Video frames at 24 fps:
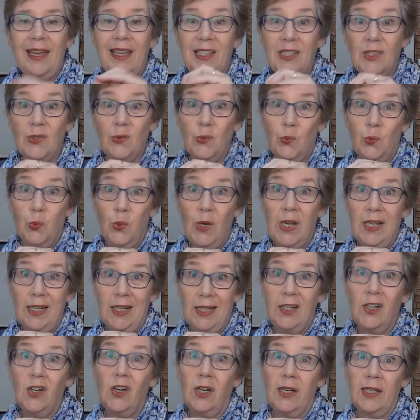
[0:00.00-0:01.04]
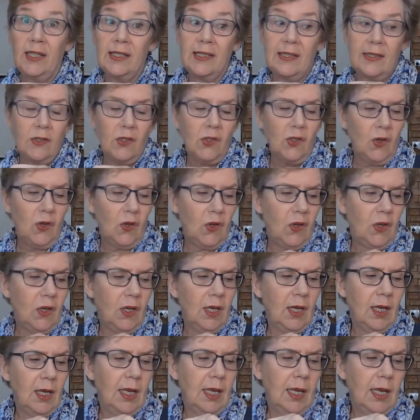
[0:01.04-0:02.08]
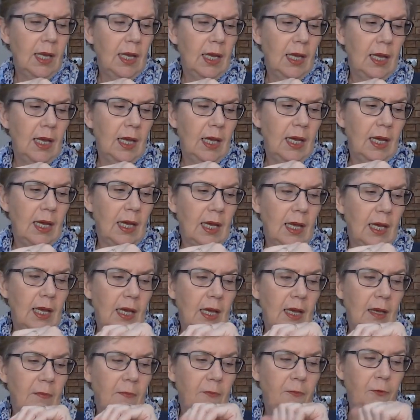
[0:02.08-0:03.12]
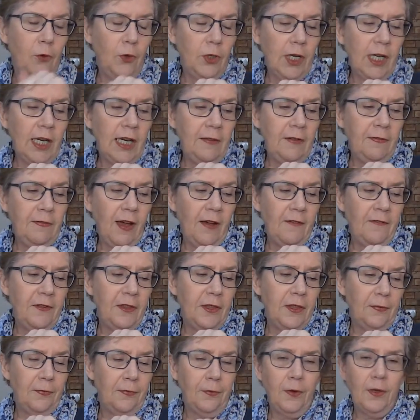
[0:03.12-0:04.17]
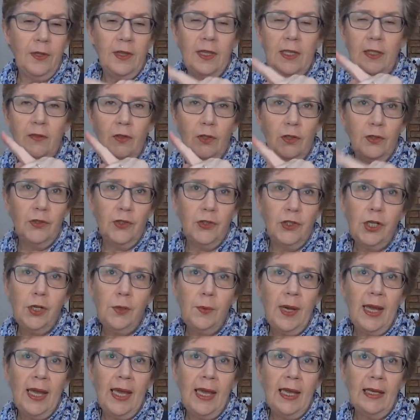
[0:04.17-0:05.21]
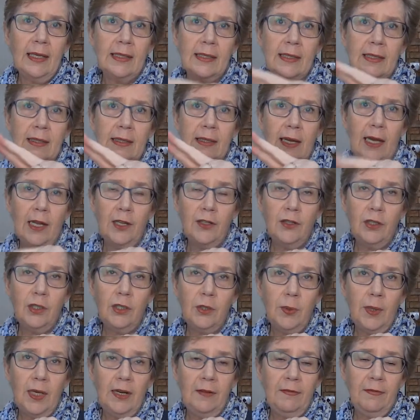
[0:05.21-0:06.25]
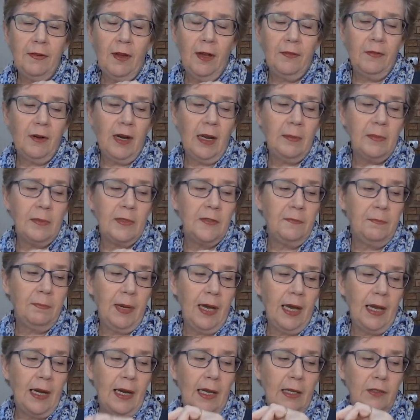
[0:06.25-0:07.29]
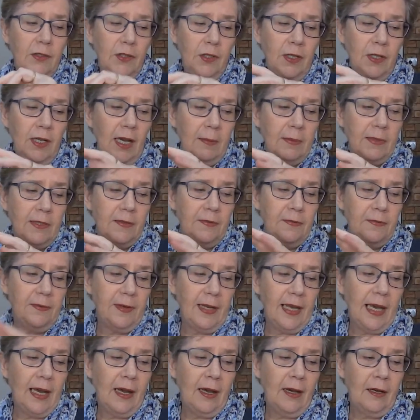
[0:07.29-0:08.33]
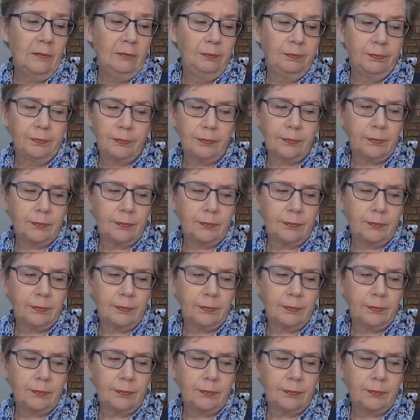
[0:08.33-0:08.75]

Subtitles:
It's really nice too. $4.95 for the fruit, then you've got two eggs, 125 grams of butter, two cups of flour,